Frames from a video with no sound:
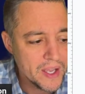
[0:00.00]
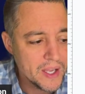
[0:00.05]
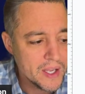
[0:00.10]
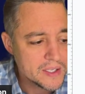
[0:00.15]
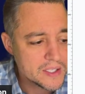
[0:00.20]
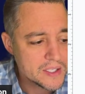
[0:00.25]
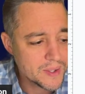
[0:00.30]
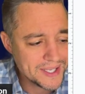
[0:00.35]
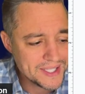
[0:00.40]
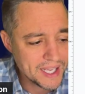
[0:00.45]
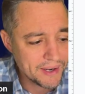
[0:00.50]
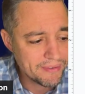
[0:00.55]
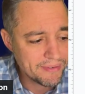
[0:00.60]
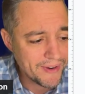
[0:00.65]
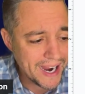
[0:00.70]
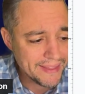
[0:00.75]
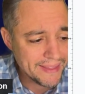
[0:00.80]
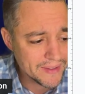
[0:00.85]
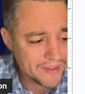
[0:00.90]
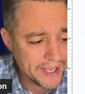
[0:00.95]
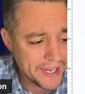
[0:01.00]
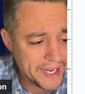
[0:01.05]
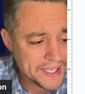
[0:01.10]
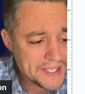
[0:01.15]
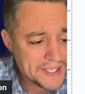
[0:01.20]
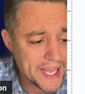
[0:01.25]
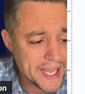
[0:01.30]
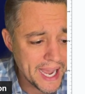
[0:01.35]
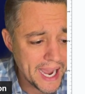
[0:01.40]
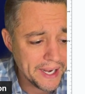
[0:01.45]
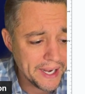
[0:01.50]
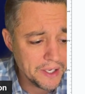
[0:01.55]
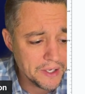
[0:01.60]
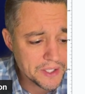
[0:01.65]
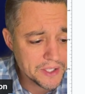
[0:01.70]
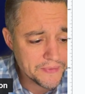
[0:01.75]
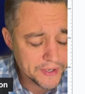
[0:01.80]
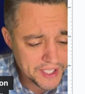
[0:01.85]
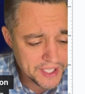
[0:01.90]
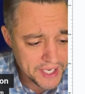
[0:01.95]
So I said, find the latest AI news
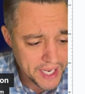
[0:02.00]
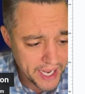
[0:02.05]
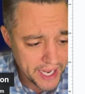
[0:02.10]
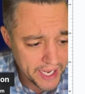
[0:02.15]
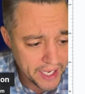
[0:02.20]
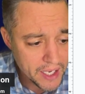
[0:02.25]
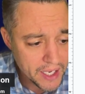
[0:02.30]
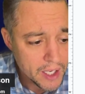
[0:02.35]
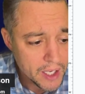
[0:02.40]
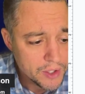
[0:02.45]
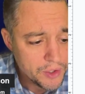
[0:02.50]
for today.